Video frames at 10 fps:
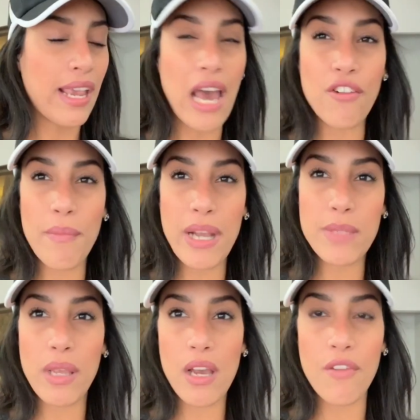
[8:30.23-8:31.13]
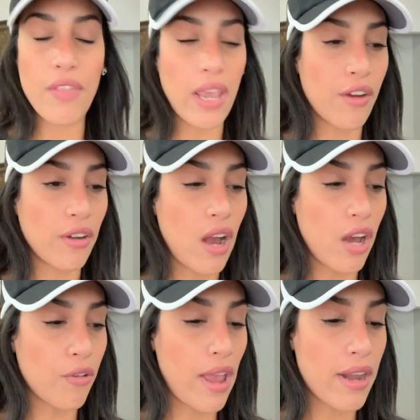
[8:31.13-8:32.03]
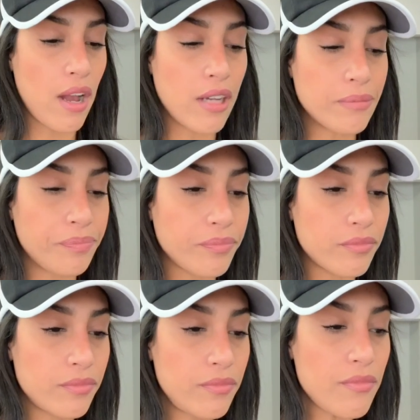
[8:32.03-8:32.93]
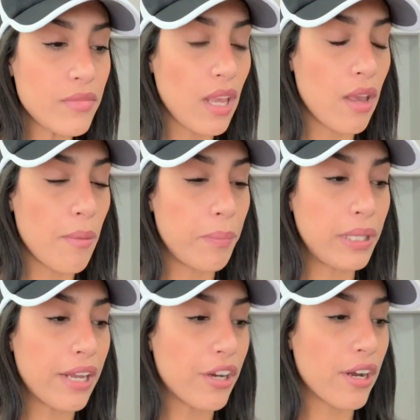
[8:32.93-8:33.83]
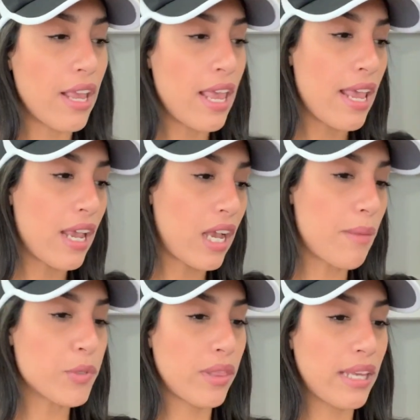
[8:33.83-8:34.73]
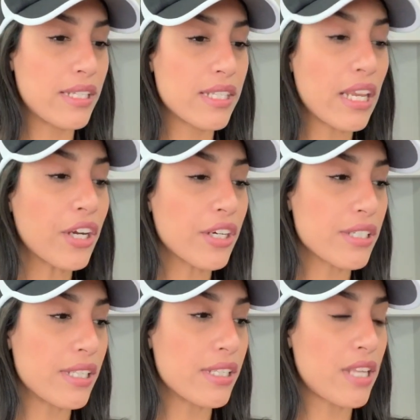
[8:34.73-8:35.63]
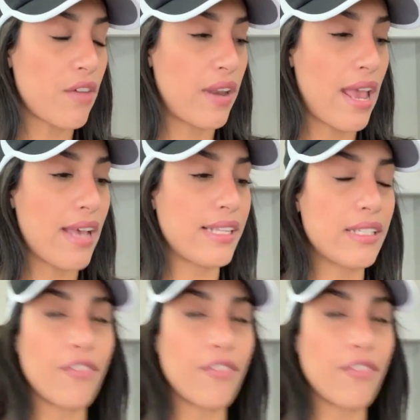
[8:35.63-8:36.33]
It kind of reminds me of the Erin Condren planner. It comes with like stickers and stuff and it has like